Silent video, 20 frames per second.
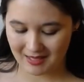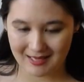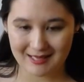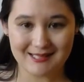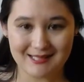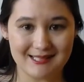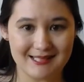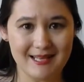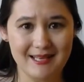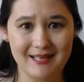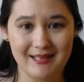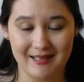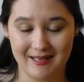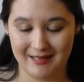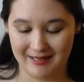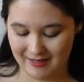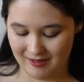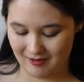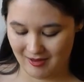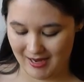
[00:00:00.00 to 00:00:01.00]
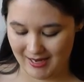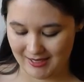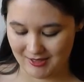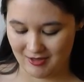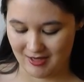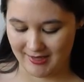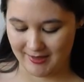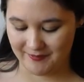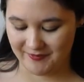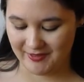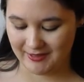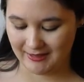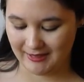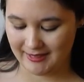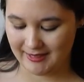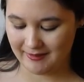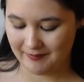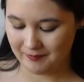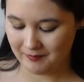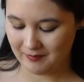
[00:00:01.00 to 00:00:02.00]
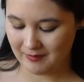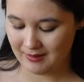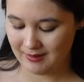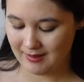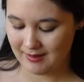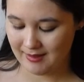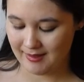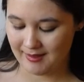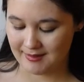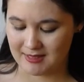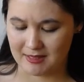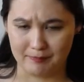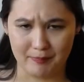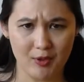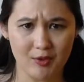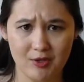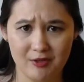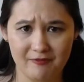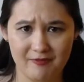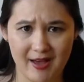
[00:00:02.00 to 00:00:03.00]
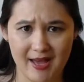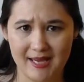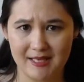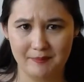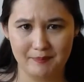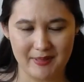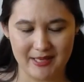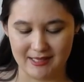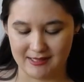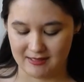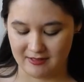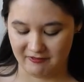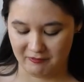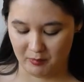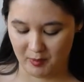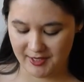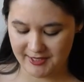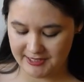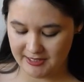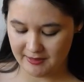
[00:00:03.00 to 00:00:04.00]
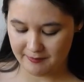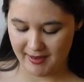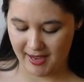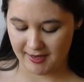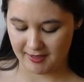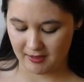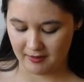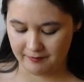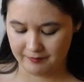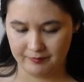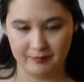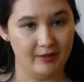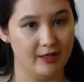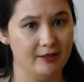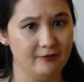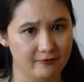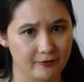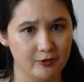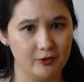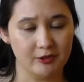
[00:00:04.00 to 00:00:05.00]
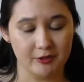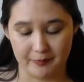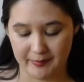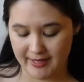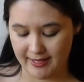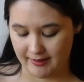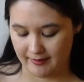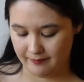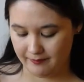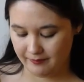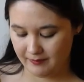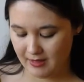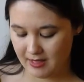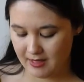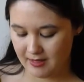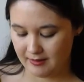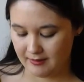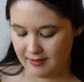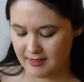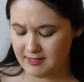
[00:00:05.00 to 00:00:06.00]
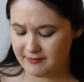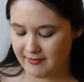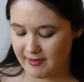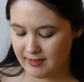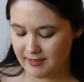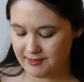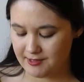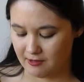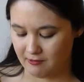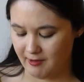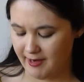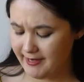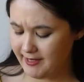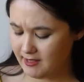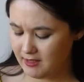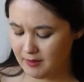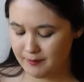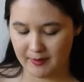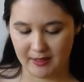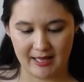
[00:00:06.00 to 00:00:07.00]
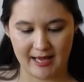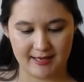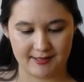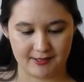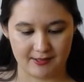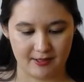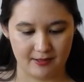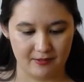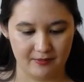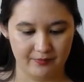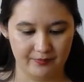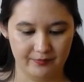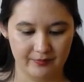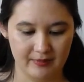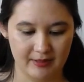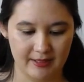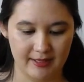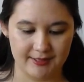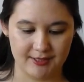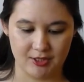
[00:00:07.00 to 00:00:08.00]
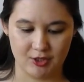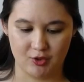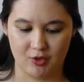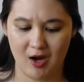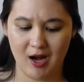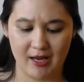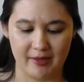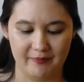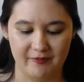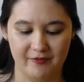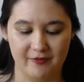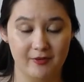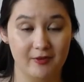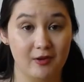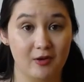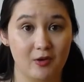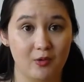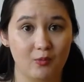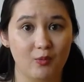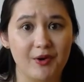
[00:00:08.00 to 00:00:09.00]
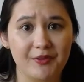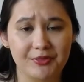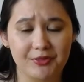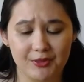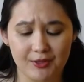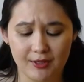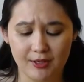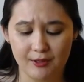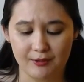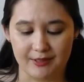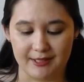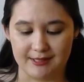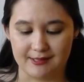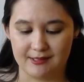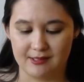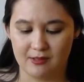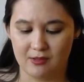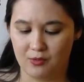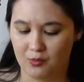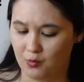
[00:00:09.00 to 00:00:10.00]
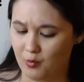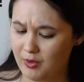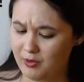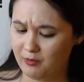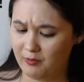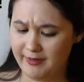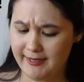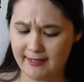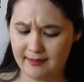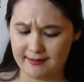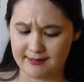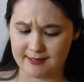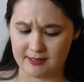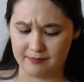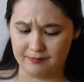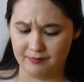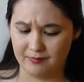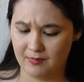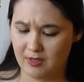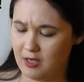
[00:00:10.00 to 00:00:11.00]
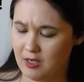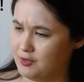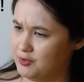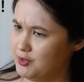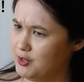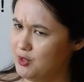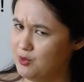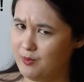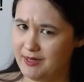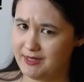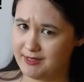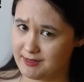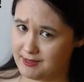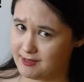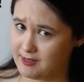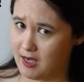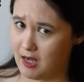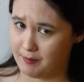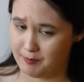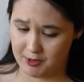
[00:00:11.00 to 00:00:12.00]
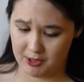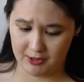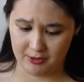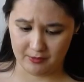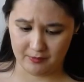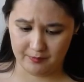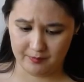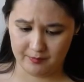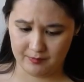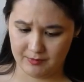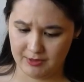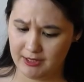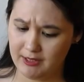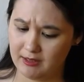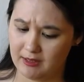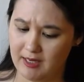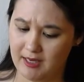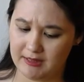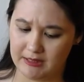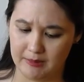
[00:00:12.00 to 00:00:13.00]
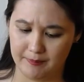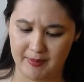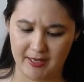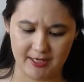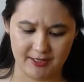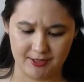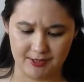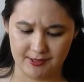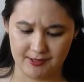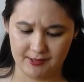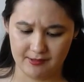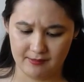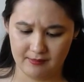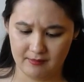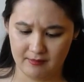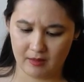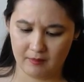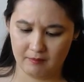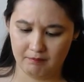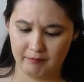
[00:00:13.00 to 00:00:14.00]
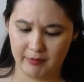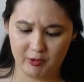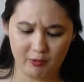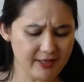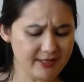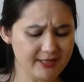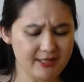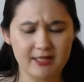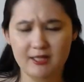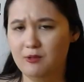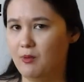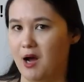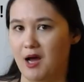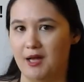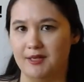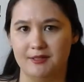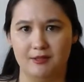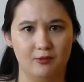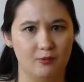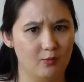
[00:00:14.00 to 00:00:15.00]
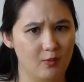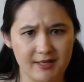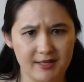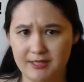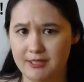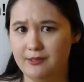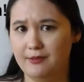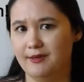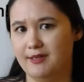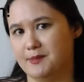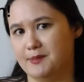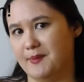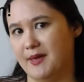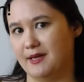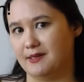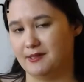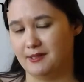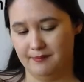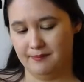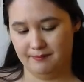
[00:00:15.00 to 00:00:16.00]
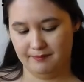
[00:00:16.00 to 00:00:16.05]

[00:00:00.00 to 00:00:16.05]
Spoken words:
"See," he cried triumphantly, "it's a bona fide piece of printed matter. It fooled me. This fellow's a regular Belasco. It's a triumph. What thoroughness! What realism! Knew when to stop, too. Didn't cut the pages. But what do you want? What do you expect?"